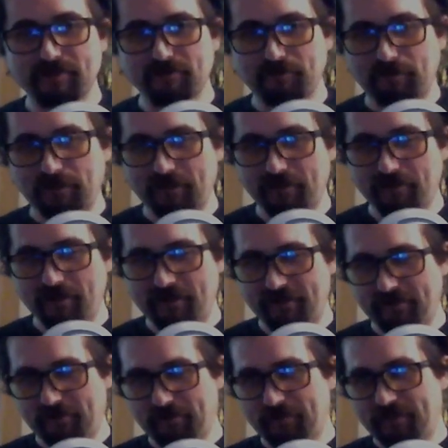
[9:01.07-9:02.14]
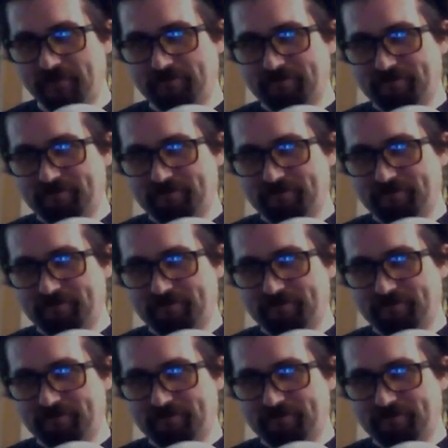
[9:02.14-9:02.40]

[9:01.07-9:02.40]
We'll play around a little bit.